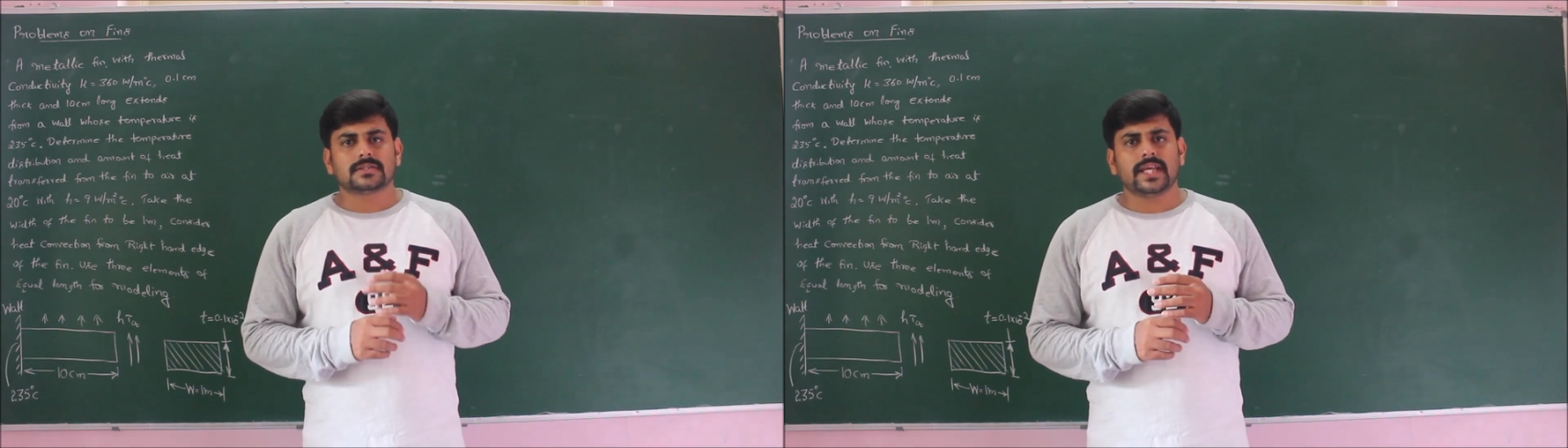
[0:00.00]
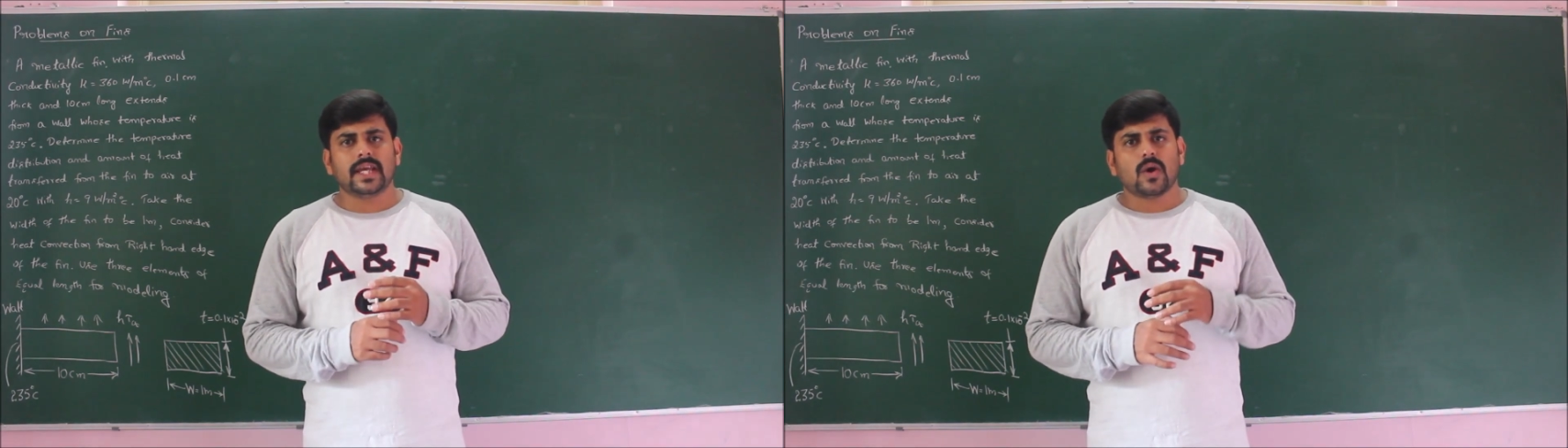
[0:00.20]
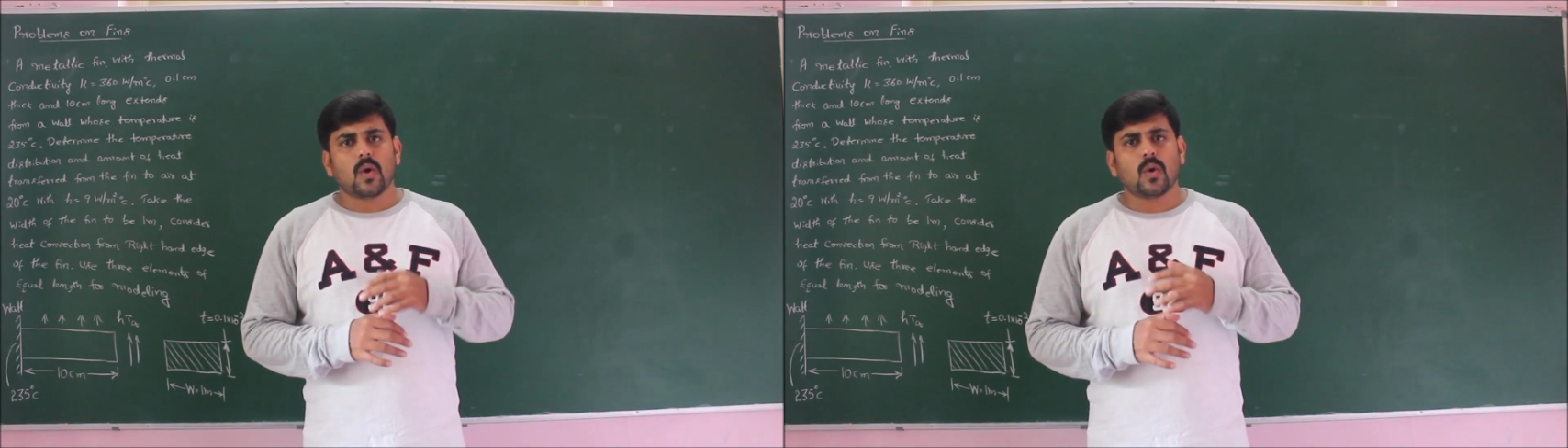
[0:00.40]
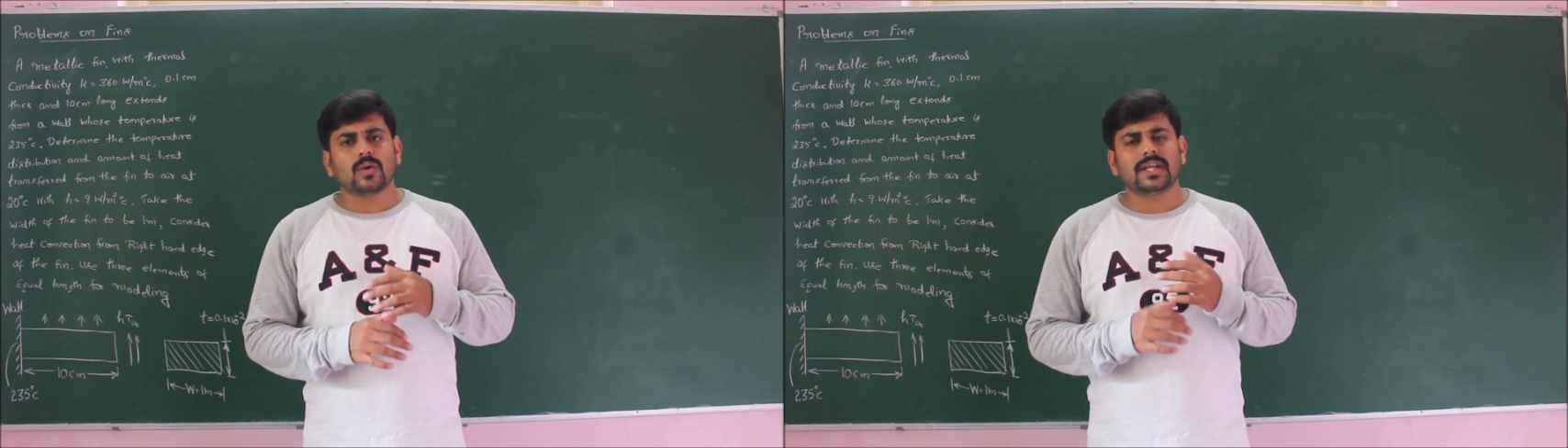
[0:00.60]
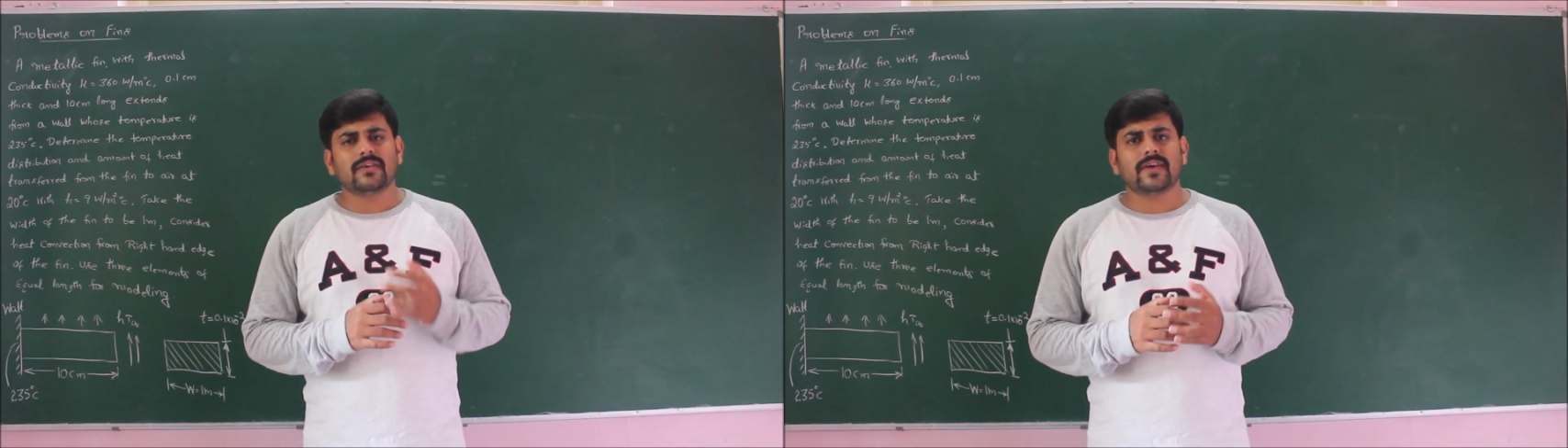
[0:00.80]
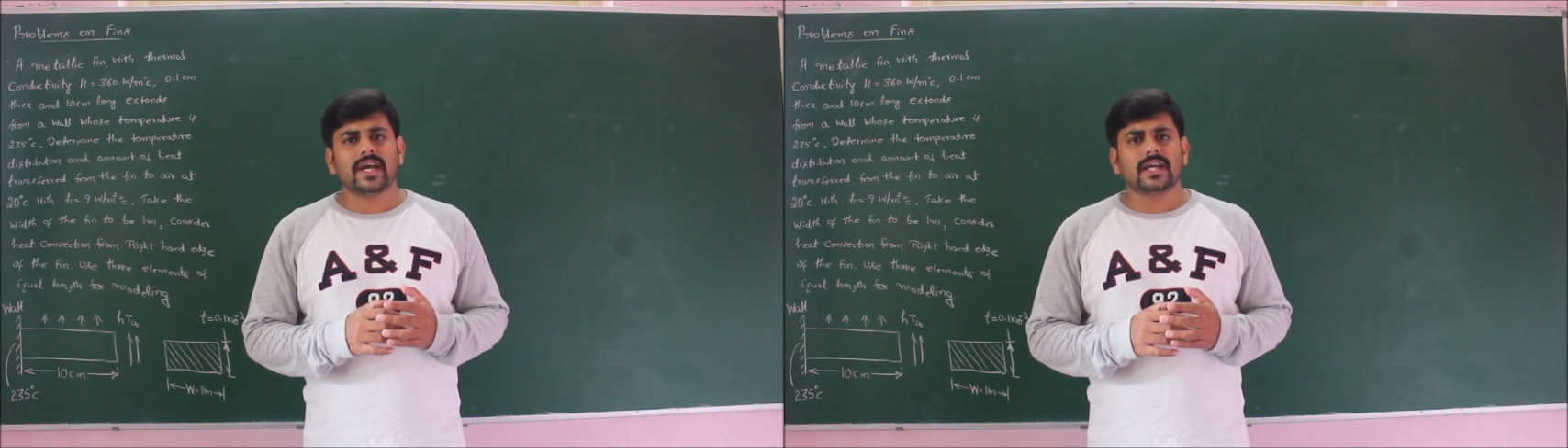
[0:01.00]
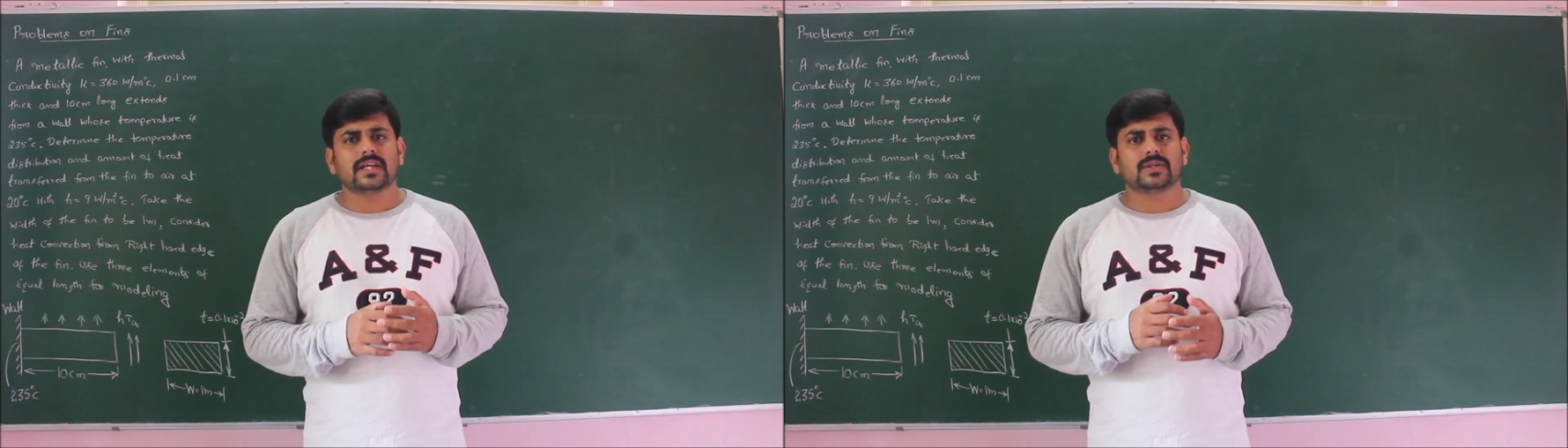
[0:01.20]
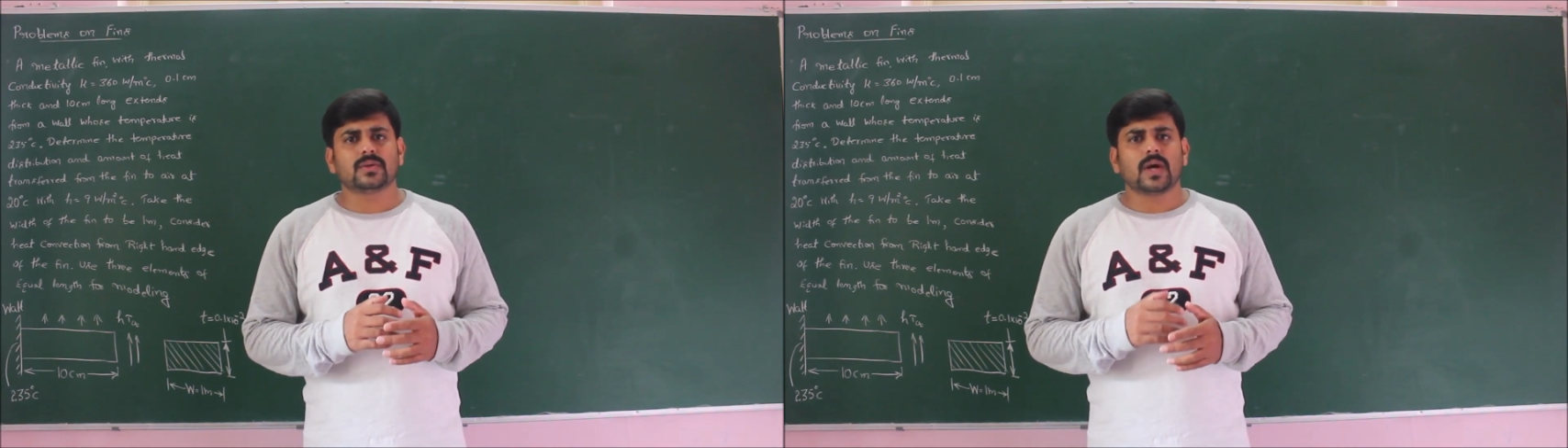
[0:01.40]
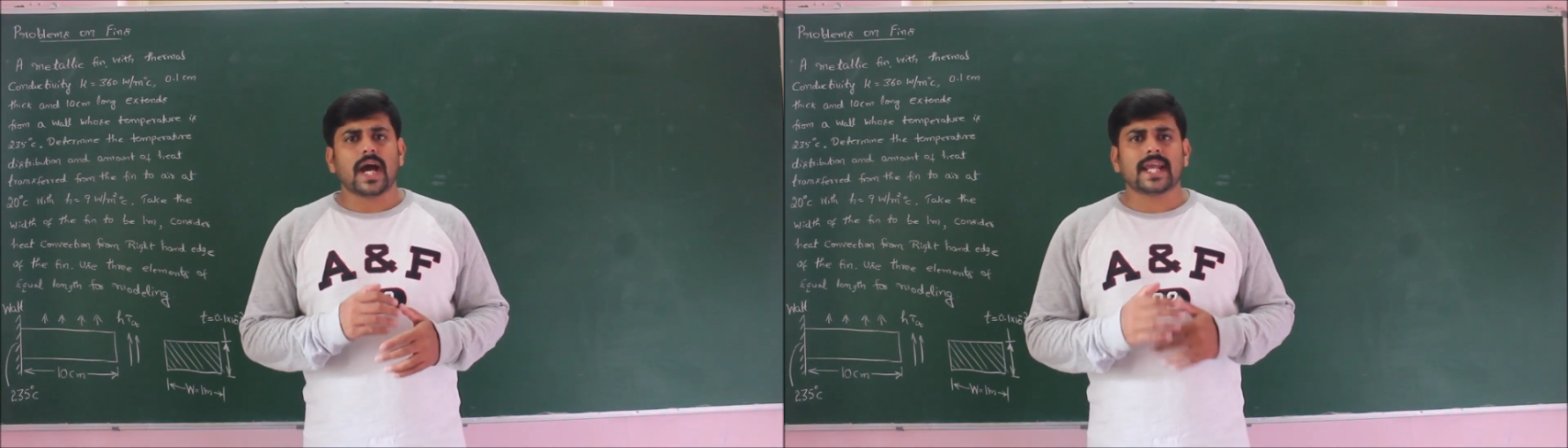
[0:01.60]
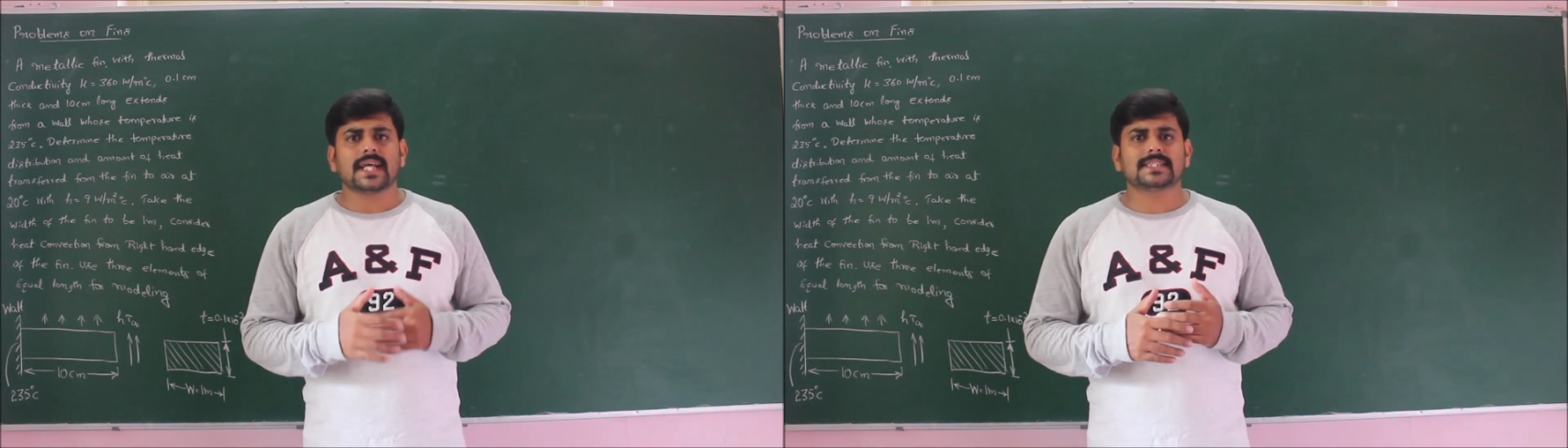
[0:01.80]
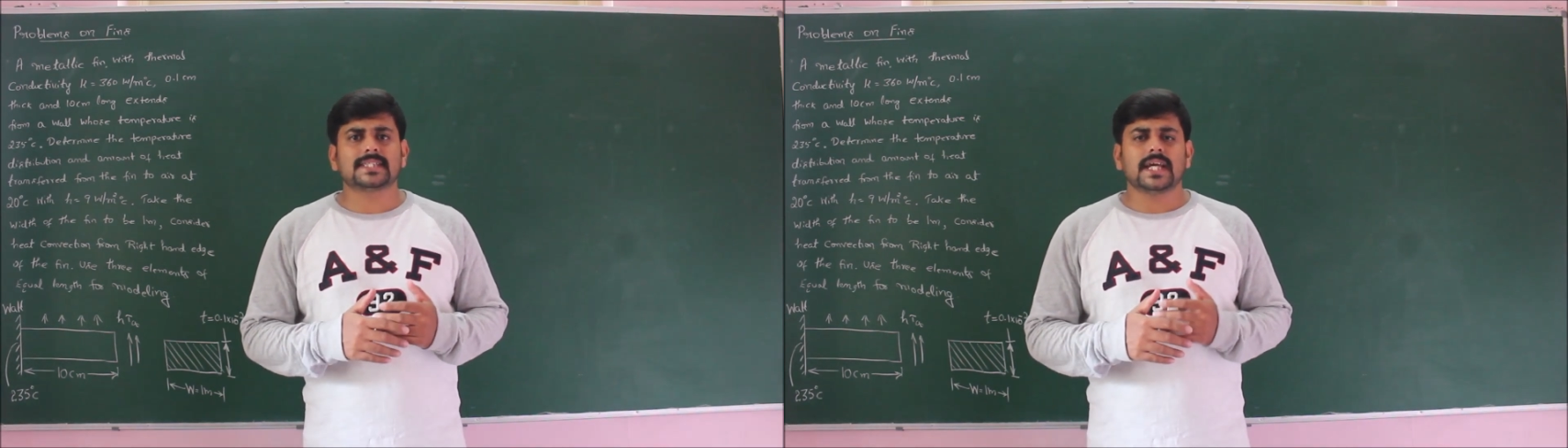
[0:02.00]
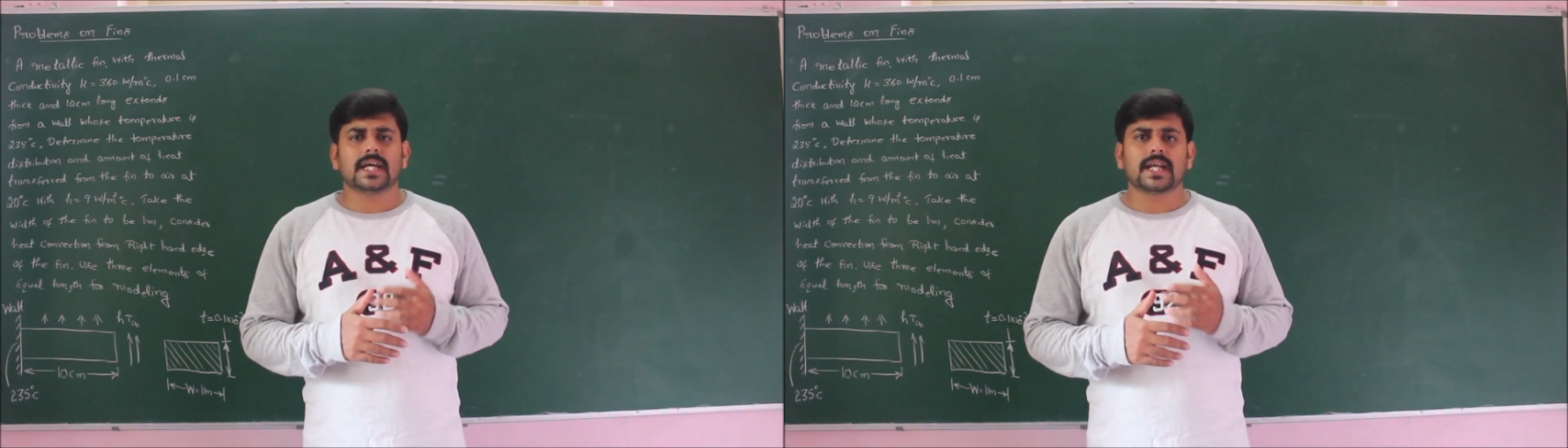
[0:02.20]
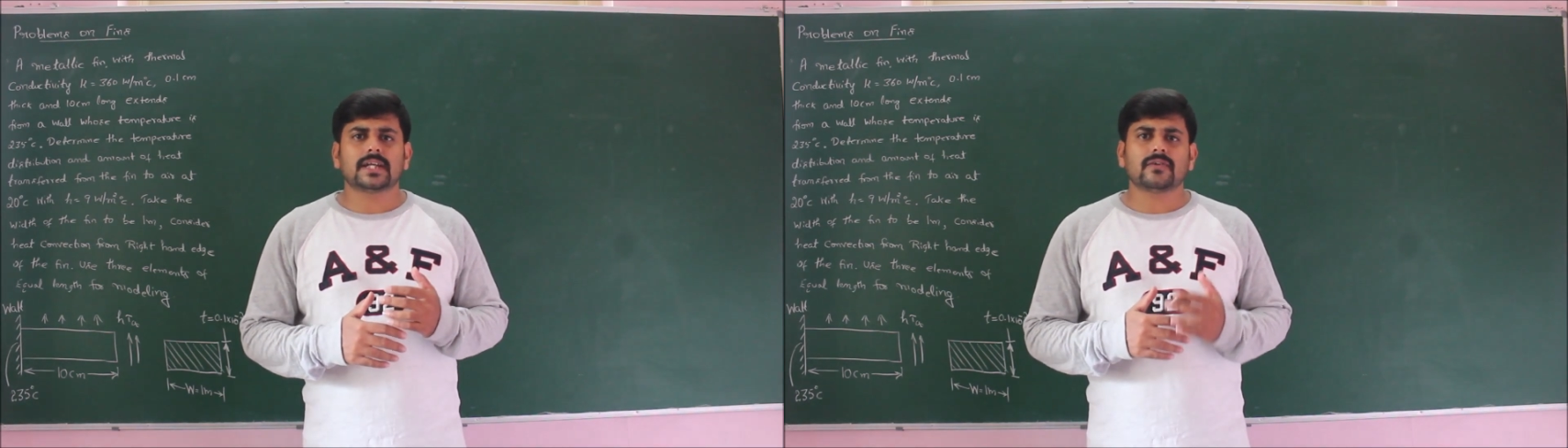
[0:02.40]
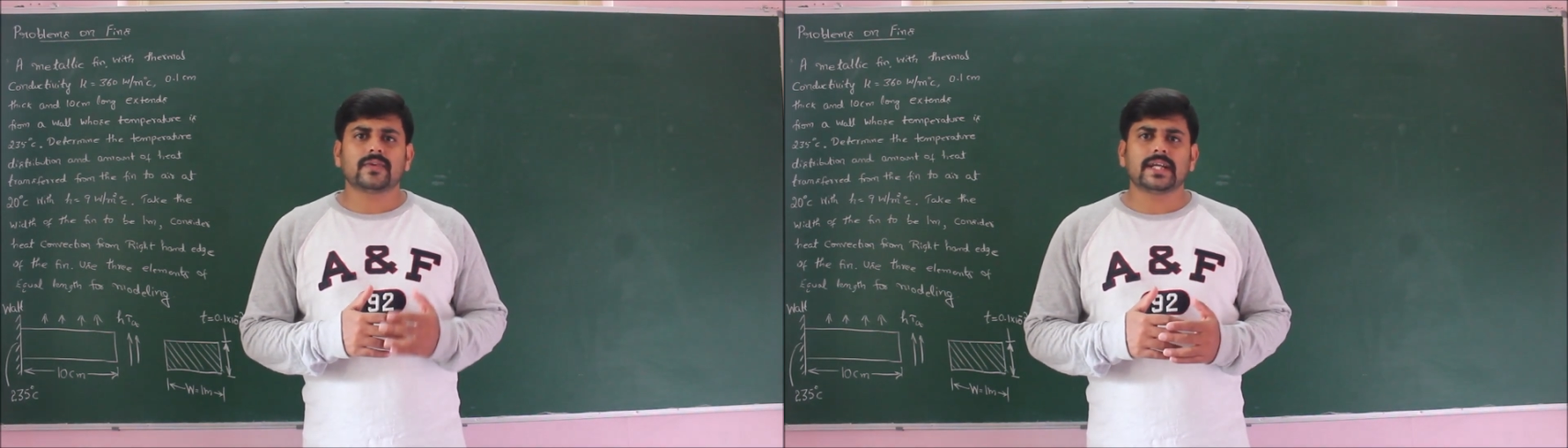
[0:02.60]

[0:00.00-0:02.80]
The only way to enhance the rate of